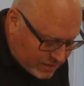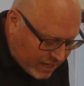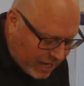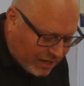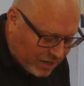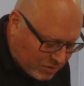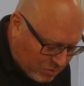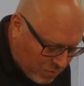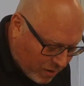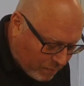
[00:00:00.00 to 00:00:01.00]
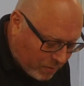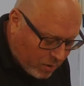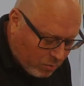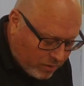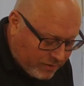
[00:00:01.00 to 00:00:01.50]
it and it grew up
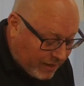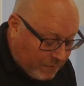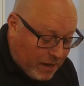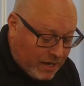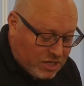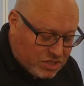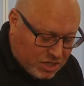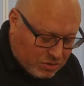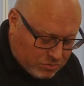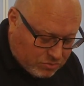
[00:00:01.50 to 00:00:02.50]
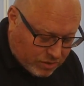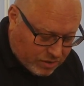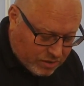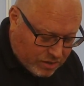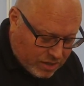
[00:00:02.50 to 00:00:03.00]
with him and his children.
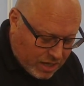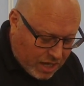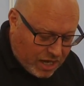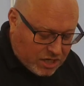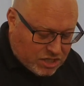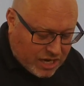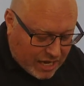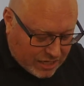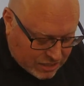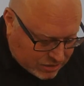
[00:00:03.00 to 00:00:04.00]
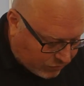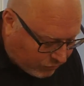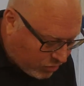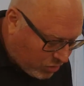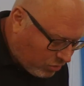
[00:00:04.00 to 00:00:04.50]
It shared his
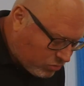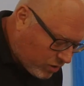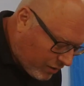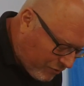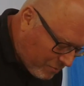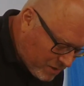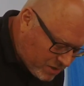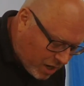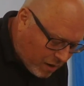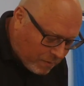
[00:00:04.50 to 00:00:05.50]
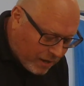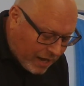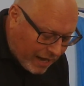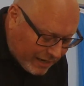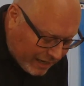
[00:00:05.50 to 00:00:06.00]
food, drank from his cup,
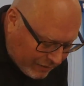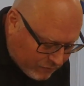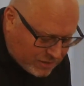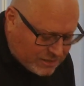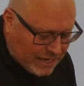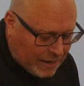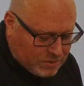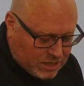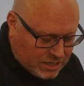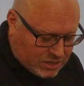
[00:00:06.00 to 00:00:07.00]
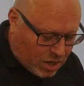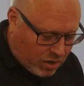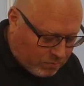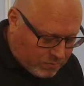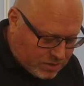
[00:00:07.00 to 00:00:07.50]
and even slept in his
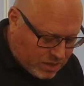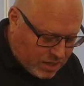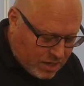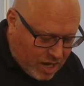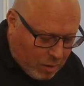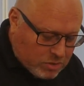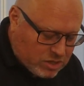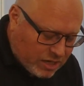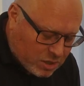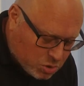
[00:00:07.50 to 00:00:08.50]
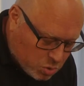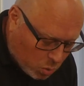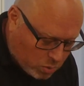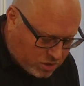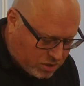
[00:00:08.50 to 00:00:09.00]
arms. It was like a
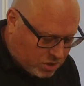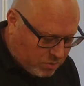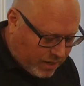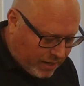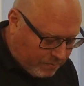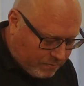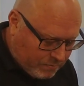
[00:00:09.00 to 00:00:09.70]
daughter to him.